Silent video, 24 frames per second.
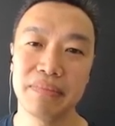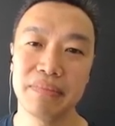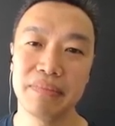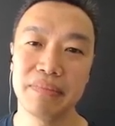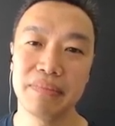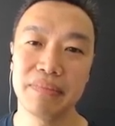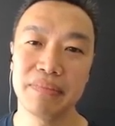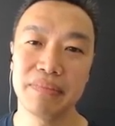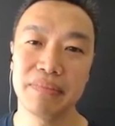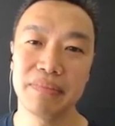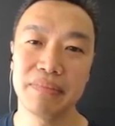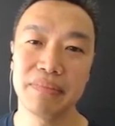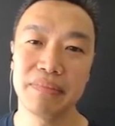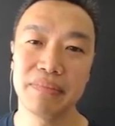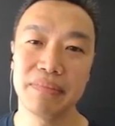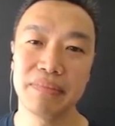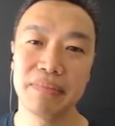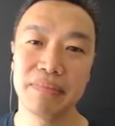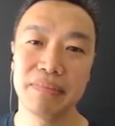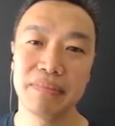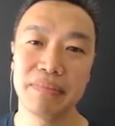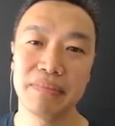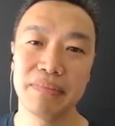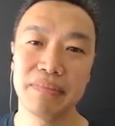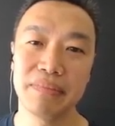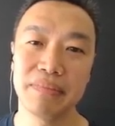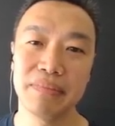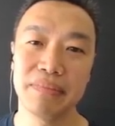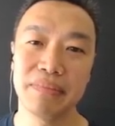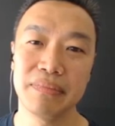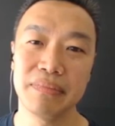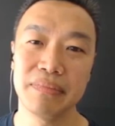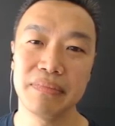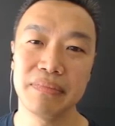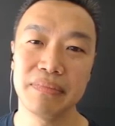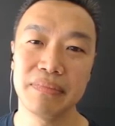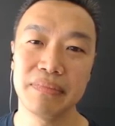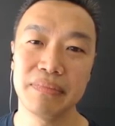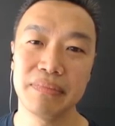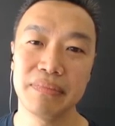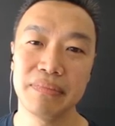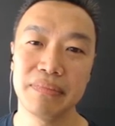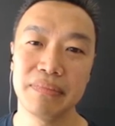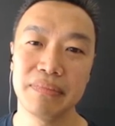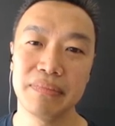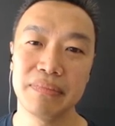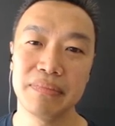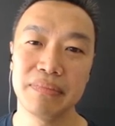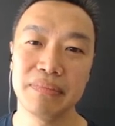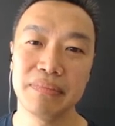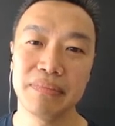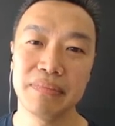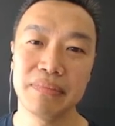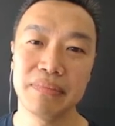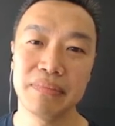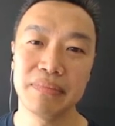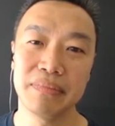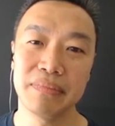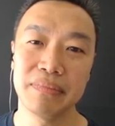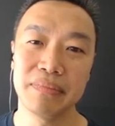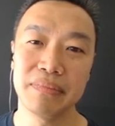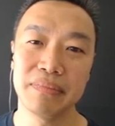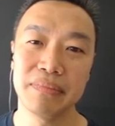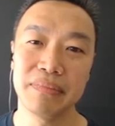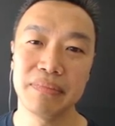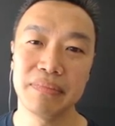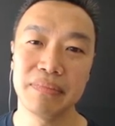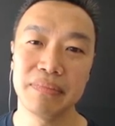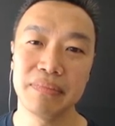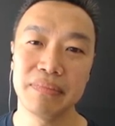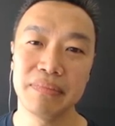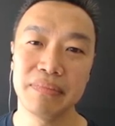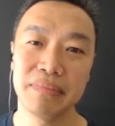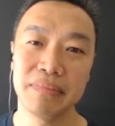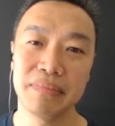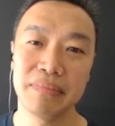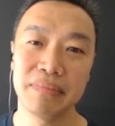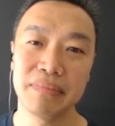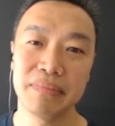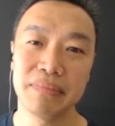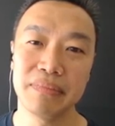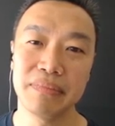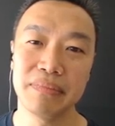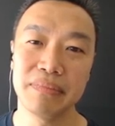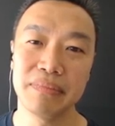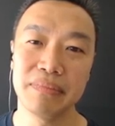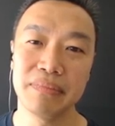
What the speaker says: (not speaking)